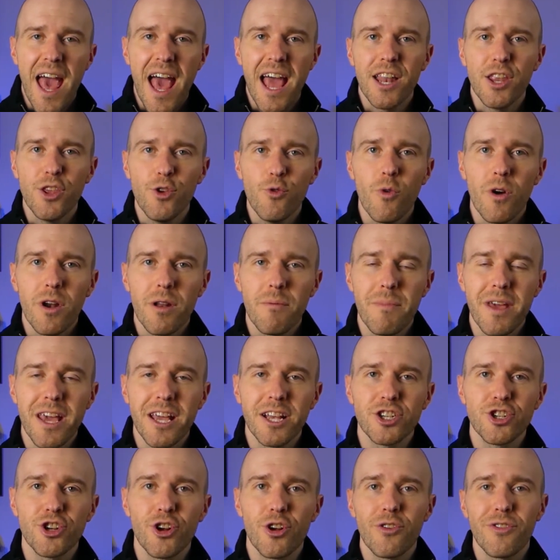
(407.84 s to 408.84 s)
and you want to
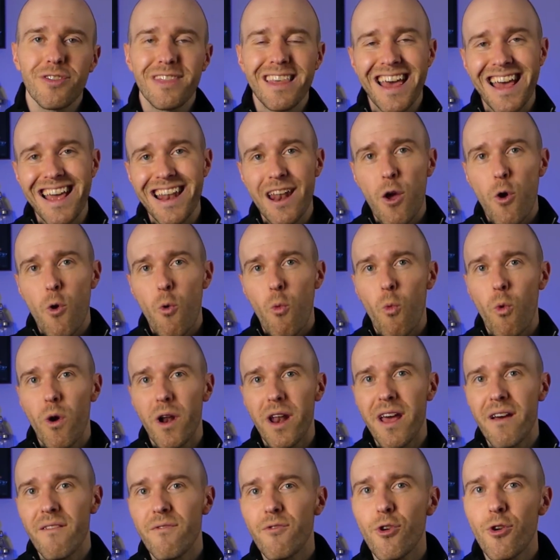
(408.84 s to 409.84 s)
make sure that
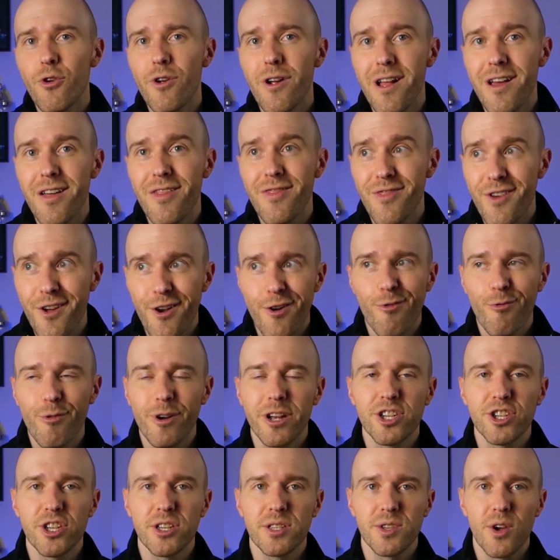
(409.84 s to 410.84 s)
whatever their
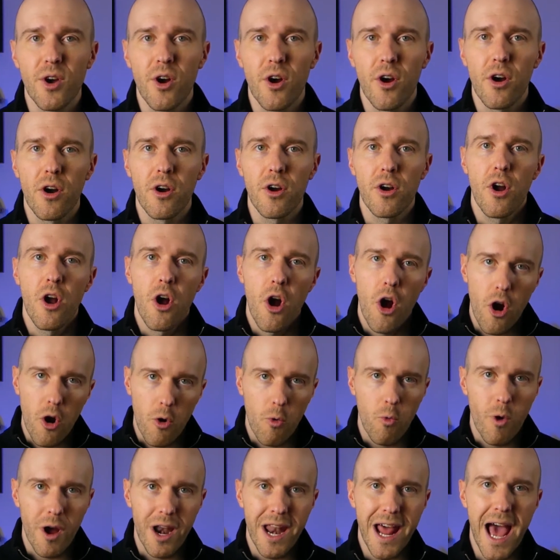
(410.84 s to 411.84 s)
wishes are are
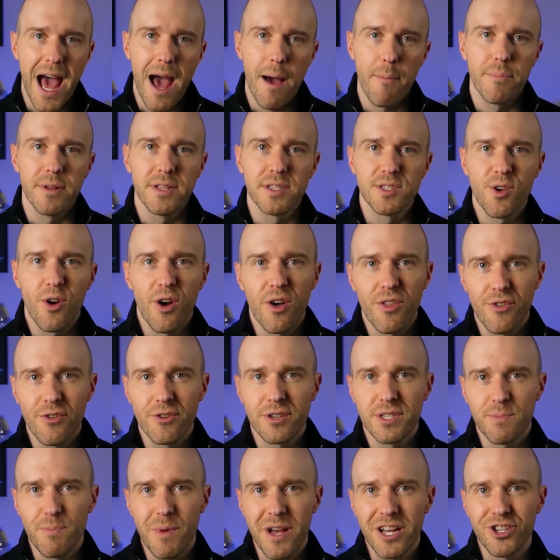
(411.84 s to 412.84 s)
what happens on their
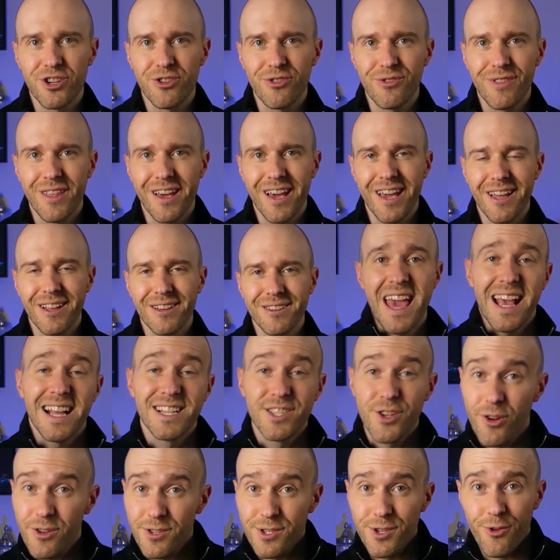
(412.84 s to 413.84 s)
special night.
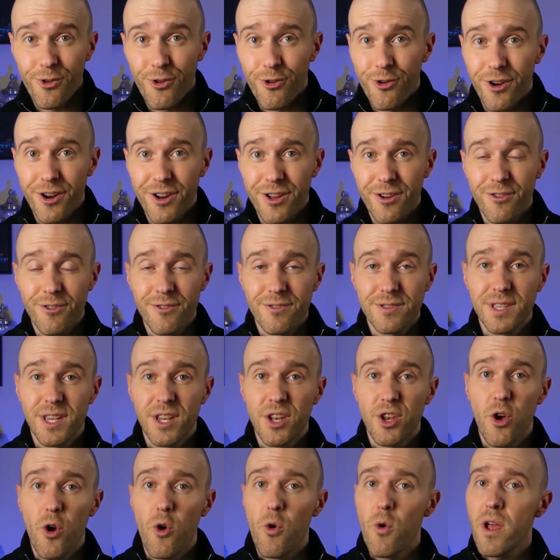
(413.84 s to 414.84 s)
It's also critical to
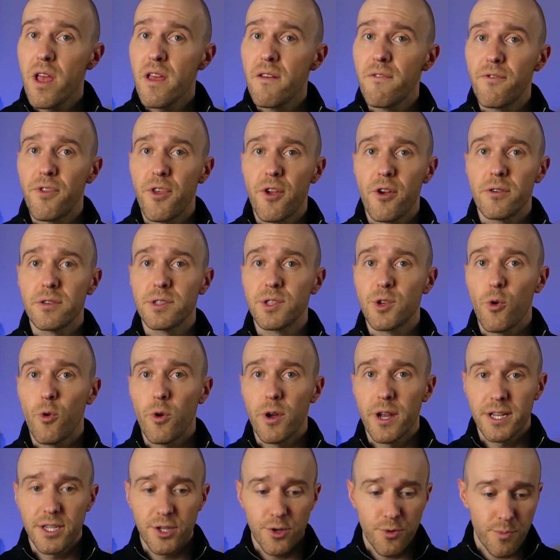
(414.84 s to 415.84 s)
know if there's
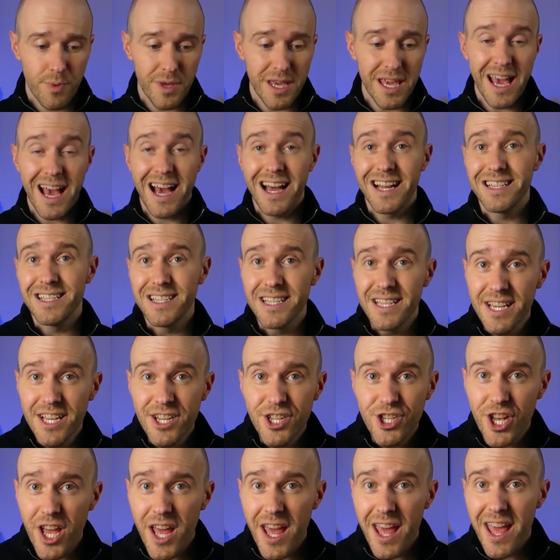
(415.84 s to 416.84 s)
going to be a
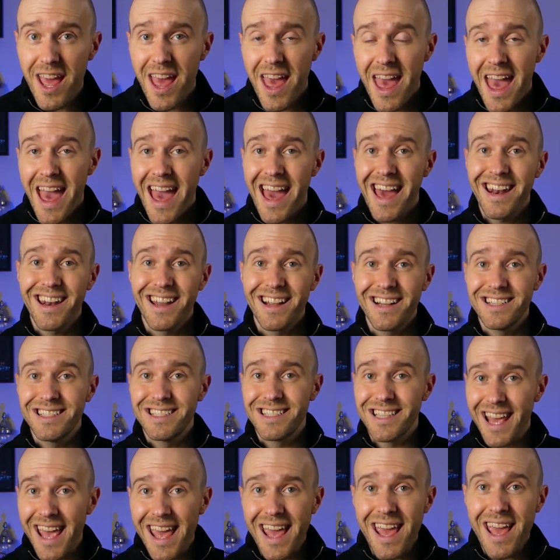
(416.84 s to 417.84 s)
DJ and a
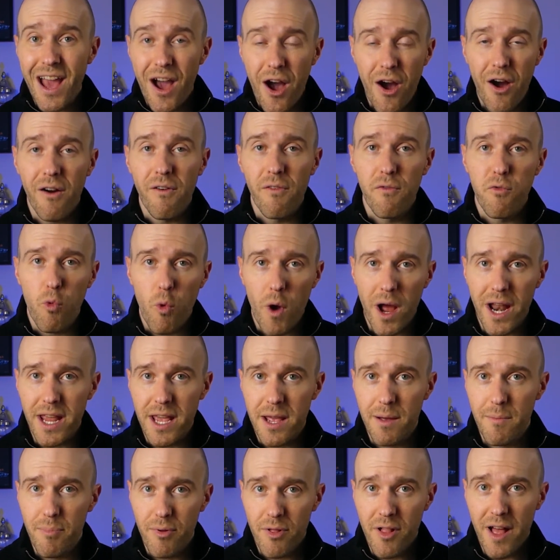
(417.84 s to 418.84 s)
day of
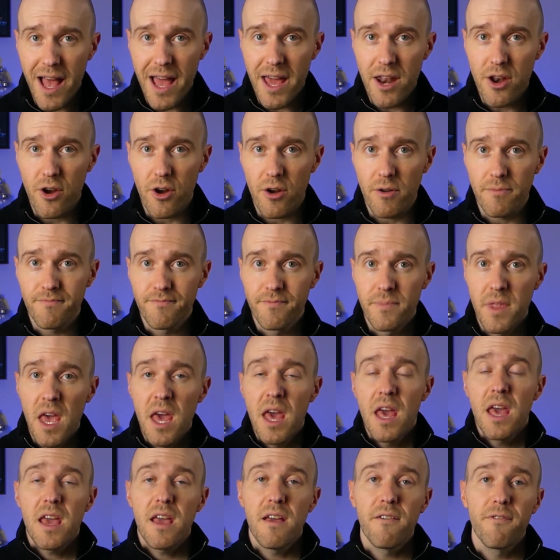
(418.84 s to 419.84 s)
wedding planner.
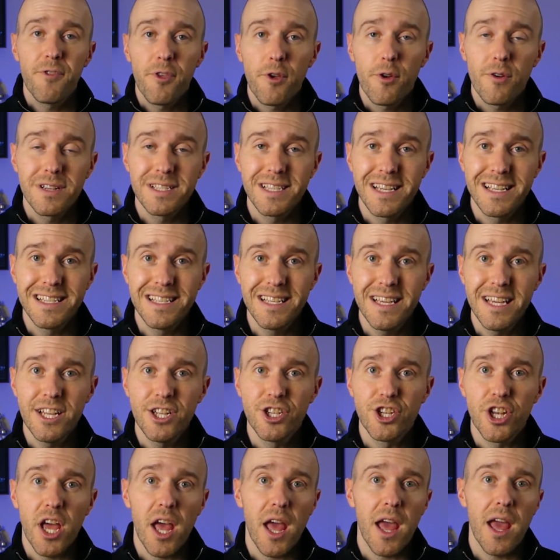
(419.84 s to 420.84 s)
If there is a
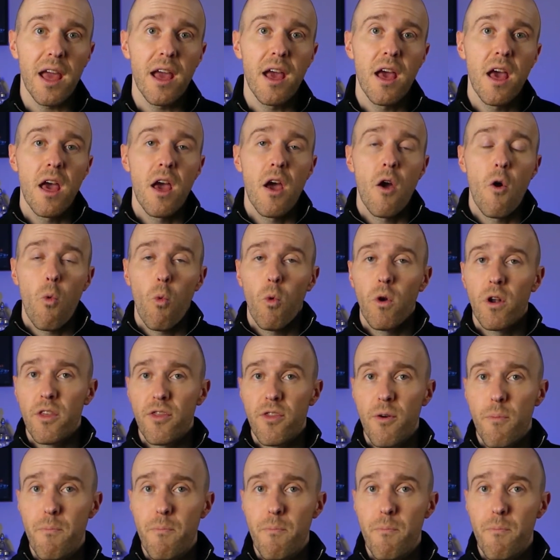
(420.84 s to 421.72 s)
DJ, one of the